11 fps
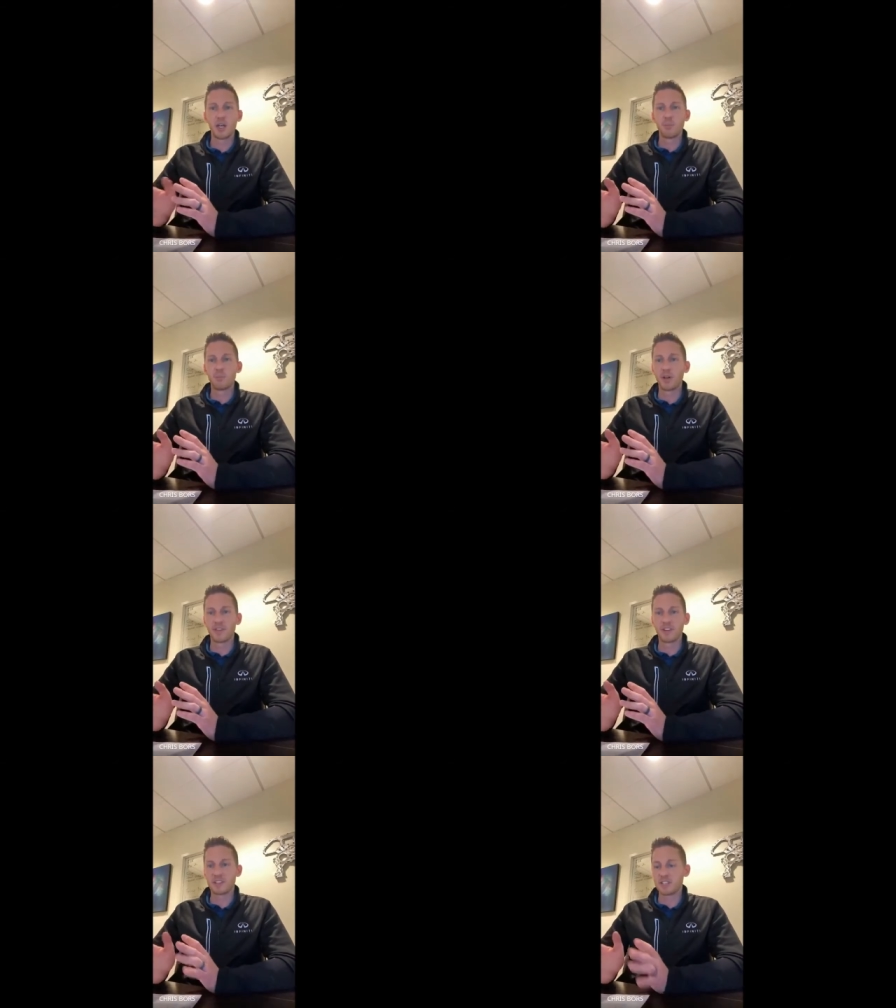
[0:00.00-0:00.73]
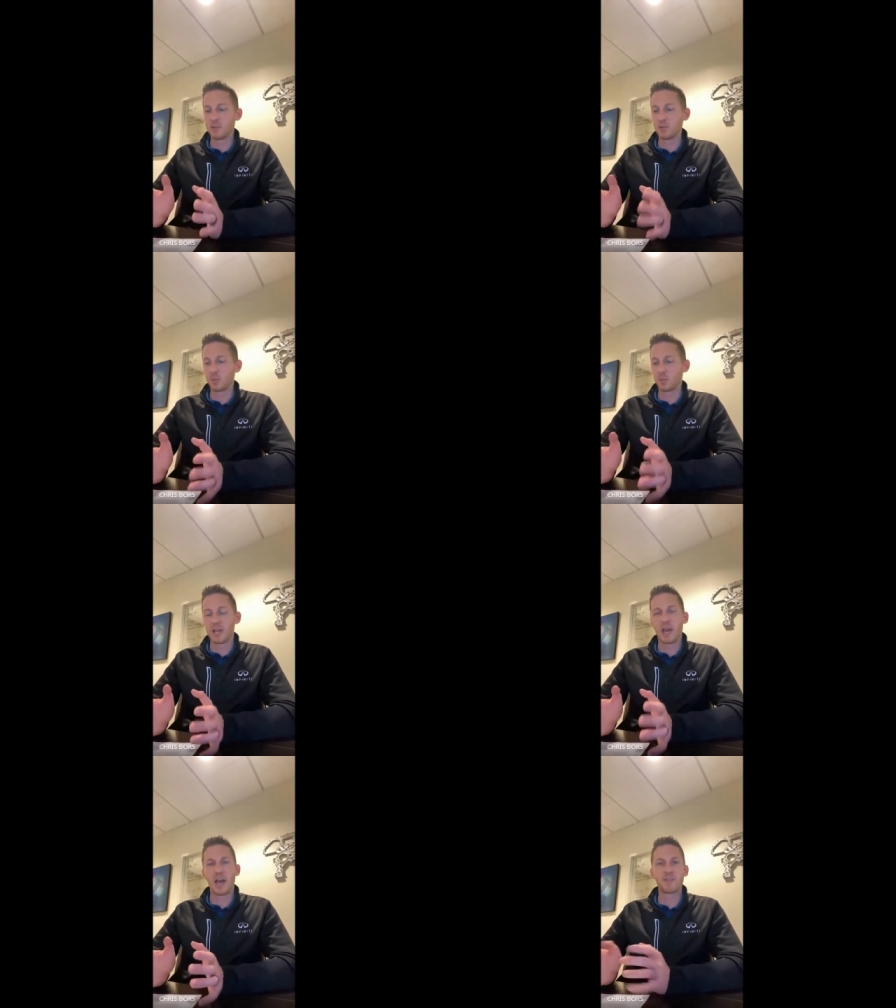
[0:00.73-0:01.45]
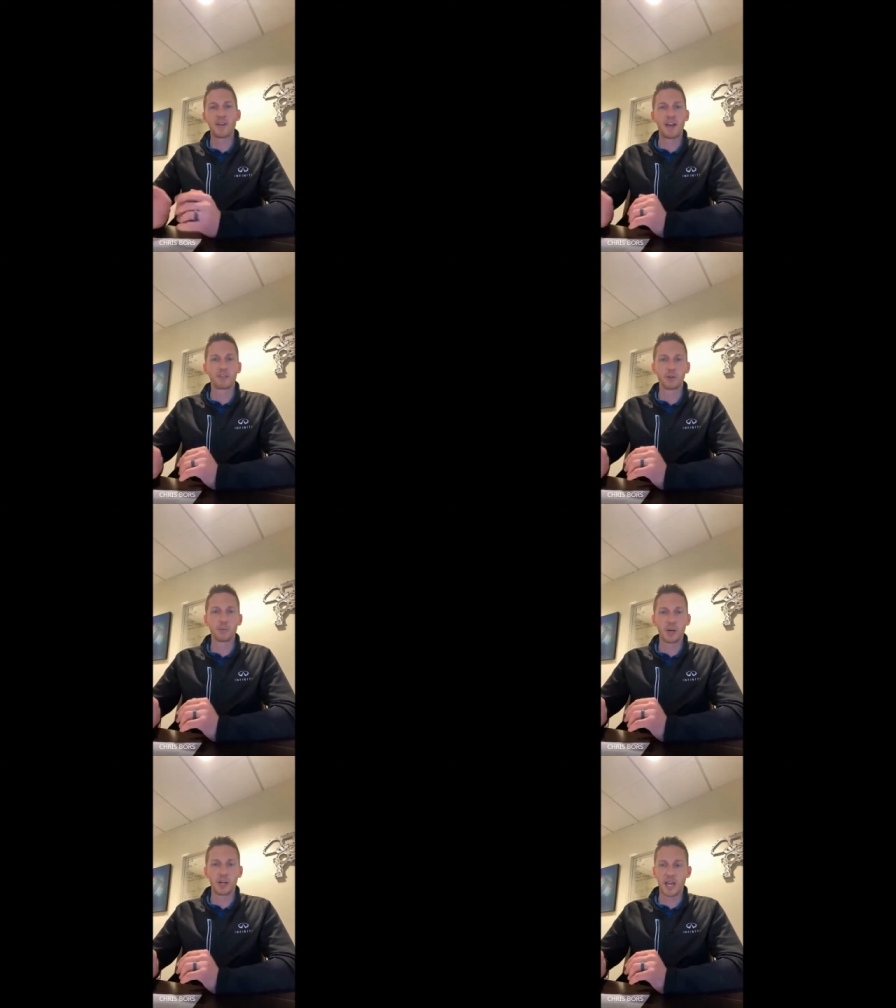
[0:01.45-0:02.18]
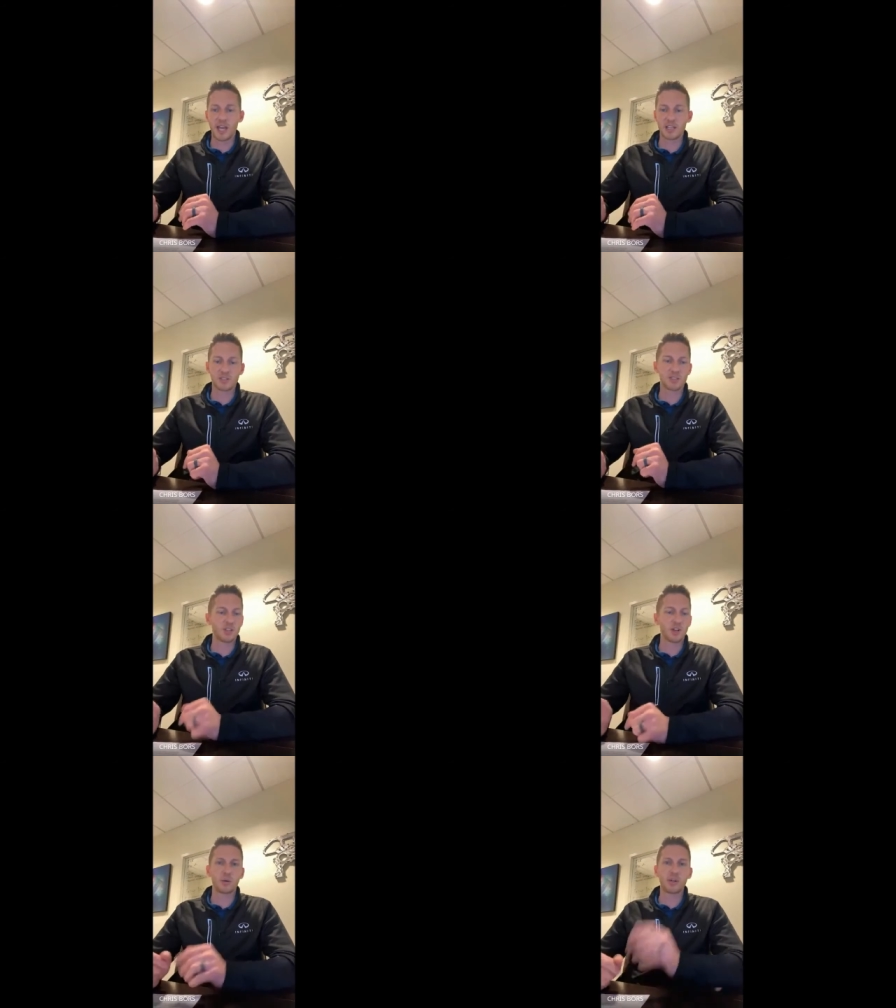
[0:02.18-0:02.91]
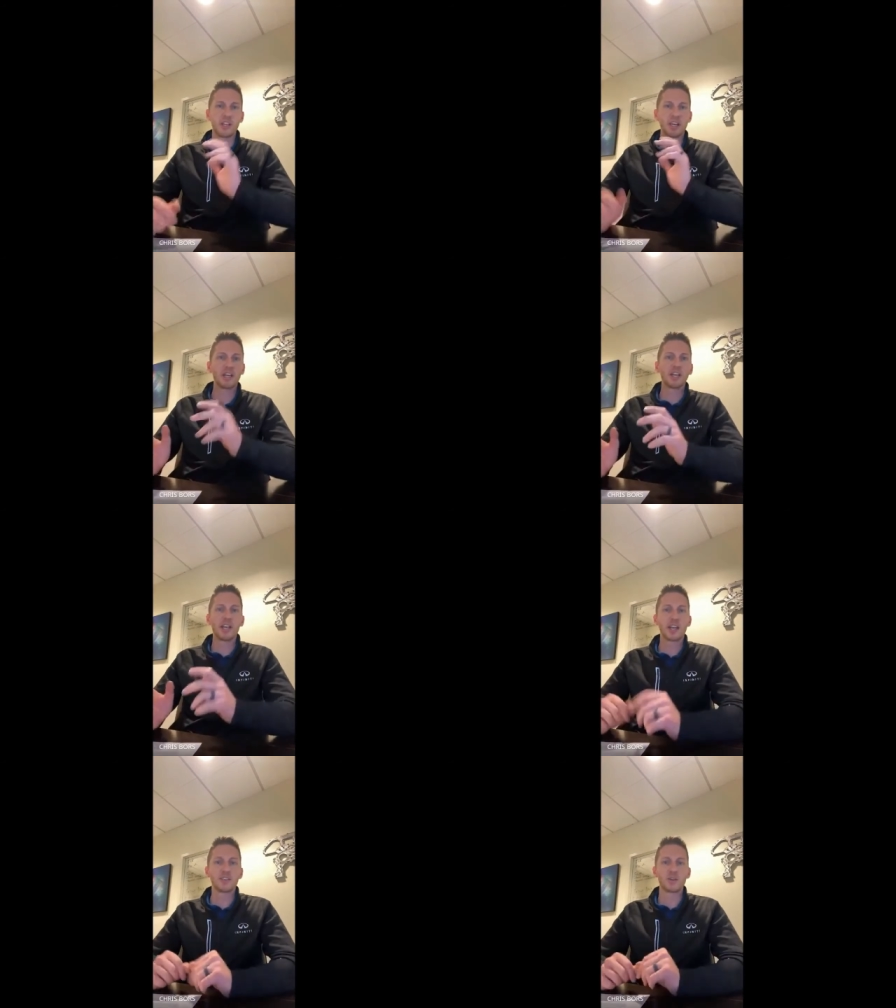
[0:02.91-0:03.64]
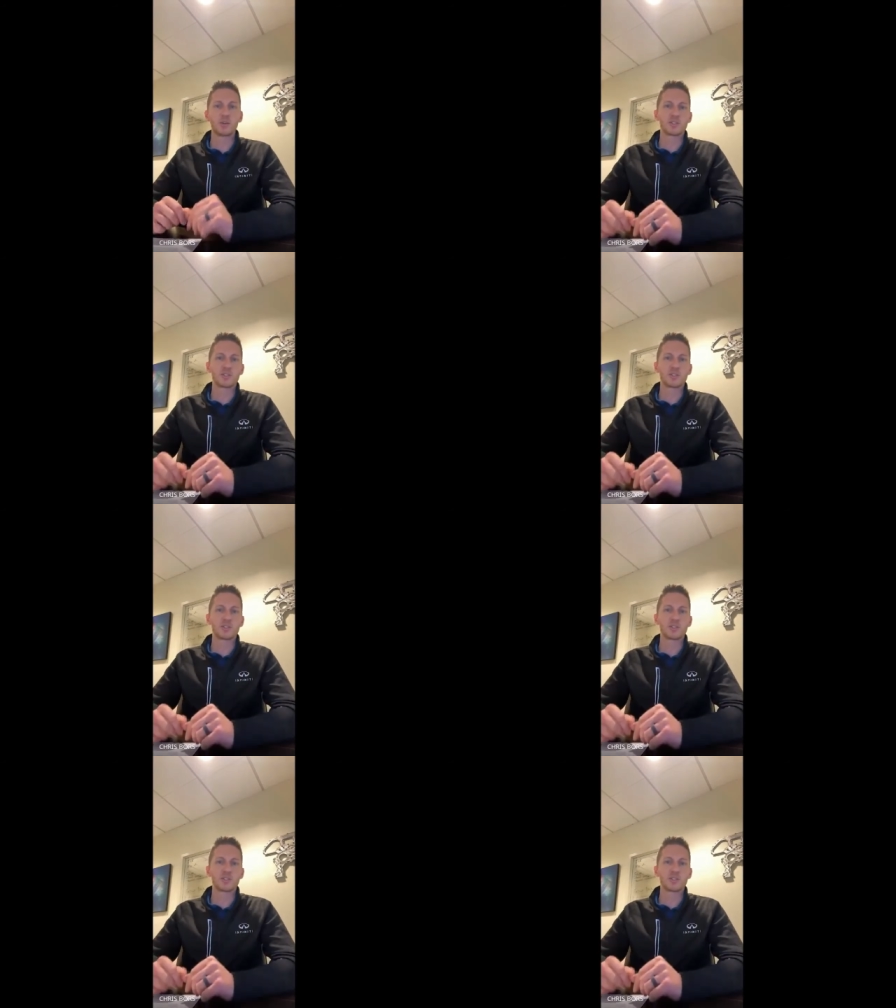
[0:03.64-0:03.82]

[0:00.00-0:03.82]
But the team that we have, everybody has a yin and yang to it.